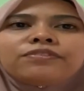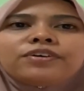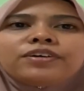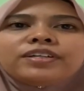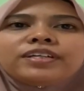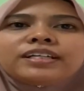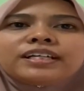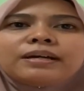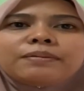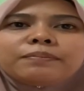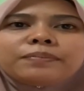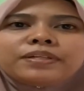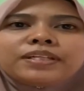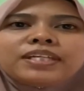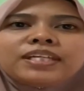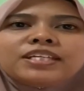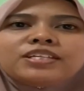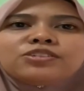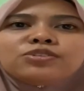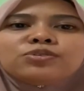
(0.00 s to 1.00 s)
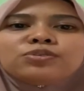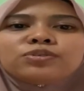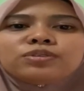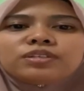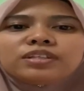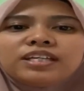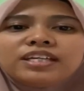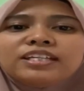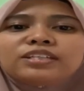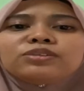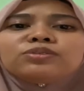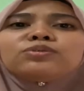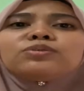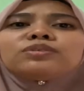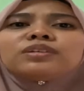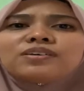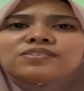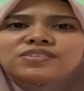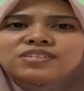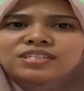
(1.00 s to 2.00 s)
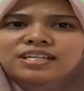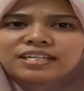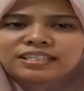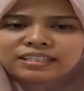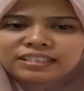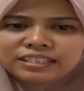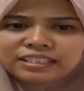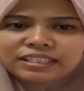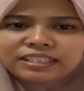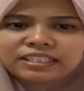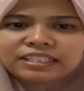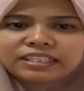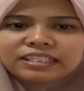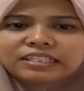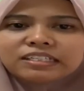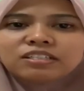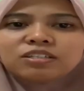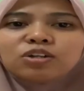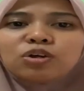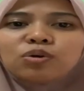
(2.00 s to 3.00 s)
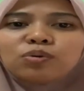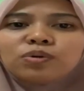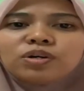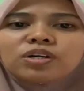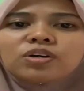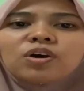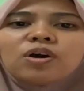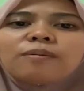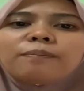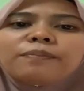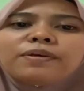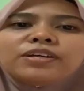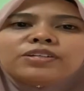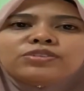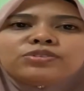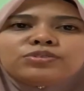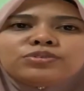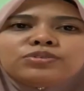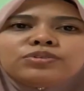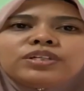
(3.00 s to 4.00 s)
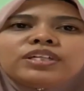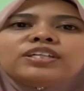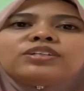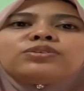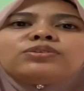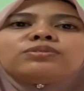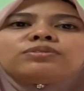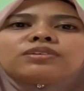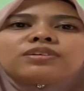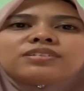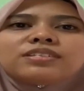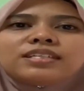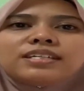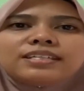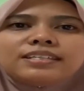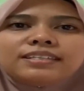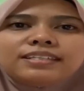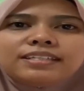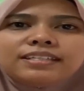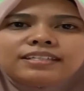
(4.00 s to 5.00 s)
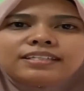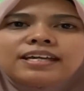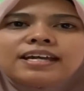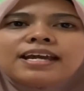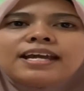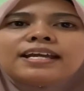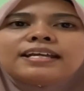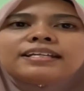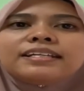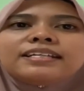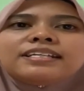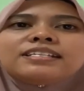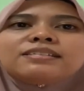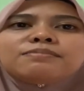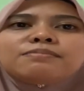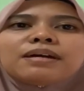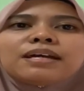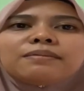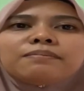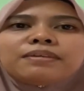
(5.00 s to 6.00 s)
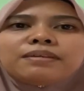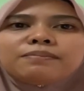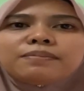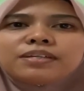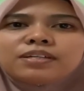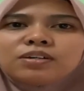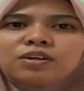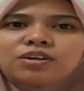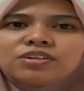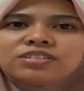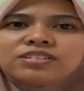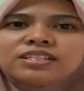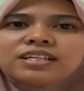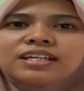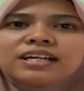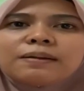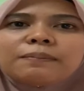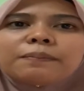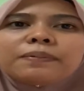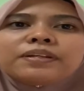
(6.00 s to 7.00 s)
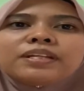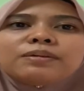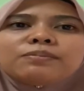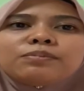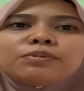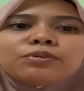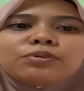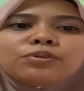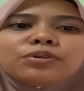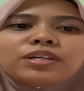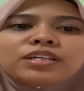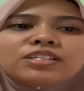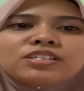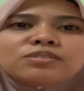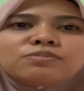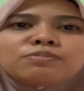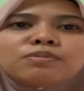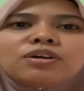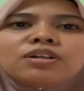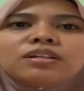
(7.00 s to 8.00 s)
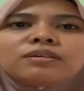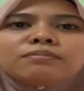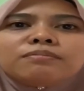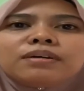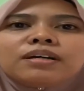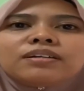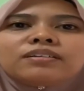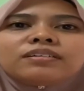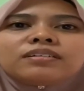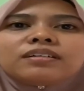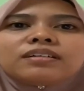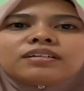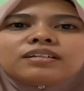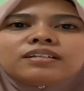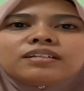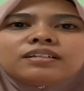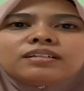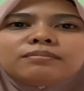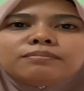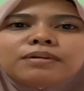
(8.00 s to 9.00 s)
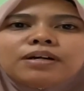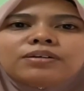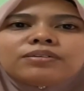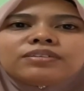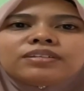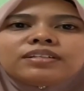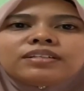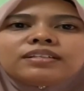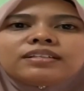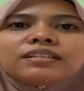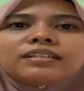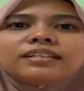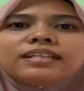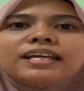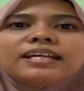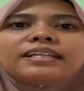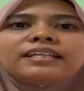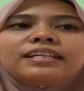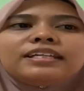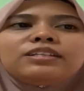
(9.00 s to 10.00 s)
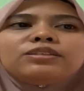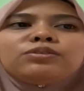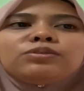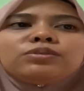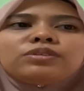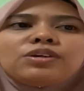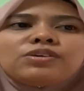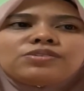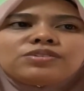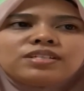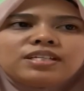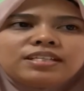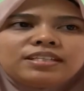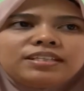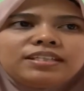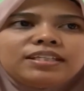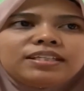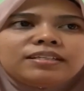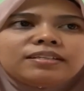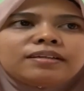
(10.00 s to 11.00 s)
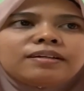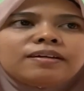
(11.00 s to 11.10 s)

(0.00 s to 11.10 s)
company in 2019 is lower compared to in 2018. This might be because the company borrowed in small amount than in 2018.